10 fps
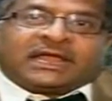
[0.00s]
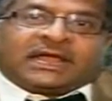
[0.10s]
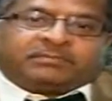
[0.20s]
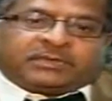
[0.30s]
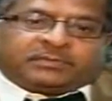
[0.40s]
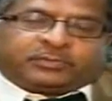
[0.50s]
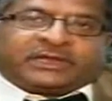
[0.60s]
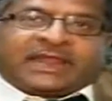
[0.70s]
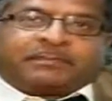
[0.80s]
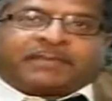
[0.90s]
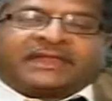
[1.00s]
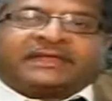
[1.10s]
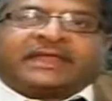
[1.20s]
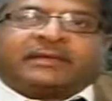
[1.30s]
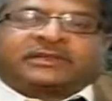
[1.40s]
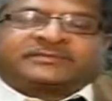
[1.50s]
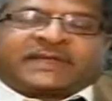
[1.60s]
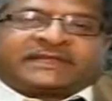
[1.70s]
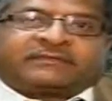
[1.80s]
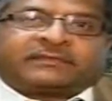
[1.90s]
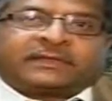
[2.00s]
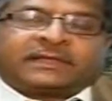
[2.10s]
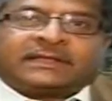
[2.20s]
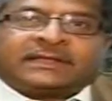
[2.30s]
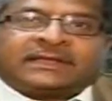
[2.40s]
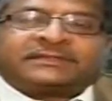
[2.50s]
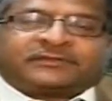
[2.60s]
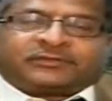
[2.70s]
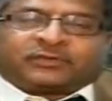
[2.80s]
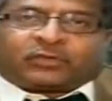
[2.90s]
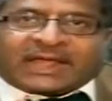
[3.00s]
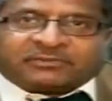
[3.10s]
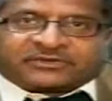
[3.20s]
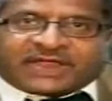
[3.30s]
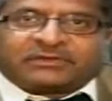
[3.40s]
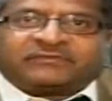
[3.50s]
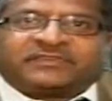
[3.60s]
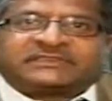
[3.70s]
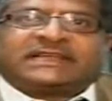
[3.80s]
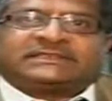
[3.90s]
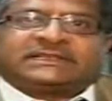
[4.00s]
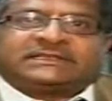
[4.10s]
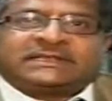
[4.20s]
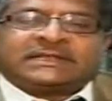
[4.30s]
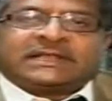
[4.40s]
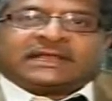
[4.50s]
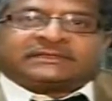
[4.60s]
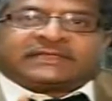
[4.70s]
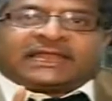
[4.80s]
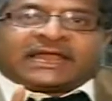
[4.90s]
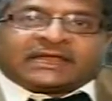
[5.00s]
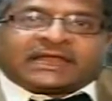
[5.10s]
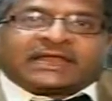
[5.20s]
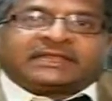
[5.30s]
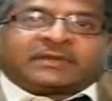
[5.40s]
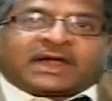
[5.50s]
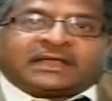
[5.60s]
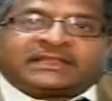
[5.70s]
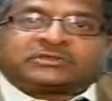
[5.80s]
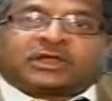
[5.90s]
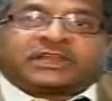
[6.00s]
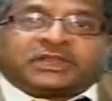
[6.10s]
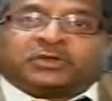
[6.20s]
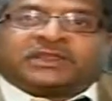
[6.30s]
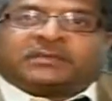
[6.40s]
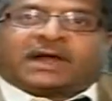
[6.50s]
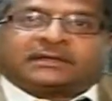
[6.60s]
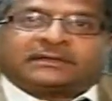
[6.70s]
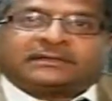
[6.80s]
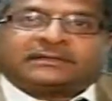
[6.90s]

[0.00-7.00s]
Uh, put it a pan-India perspective. Therefore, what I am trying to emphasize is Telangana demand is not a new demand.